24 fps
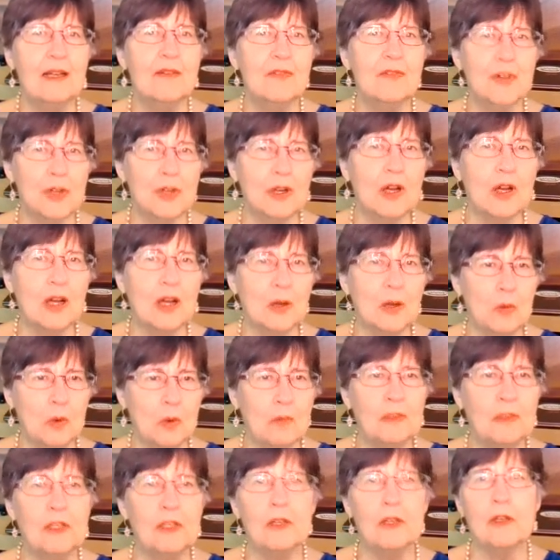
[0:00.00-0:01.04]
for a
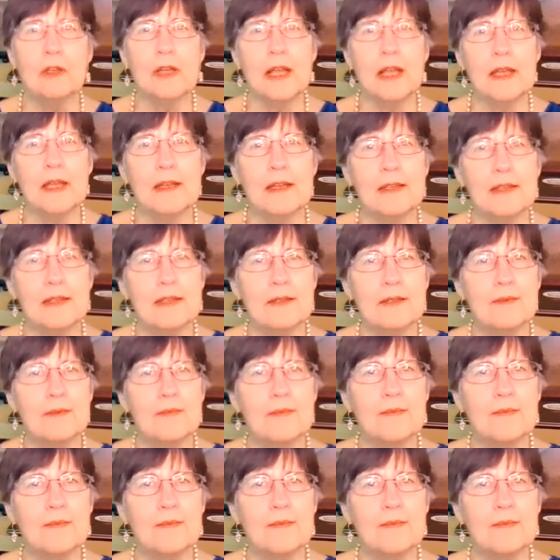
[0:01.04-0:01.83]
woman her age.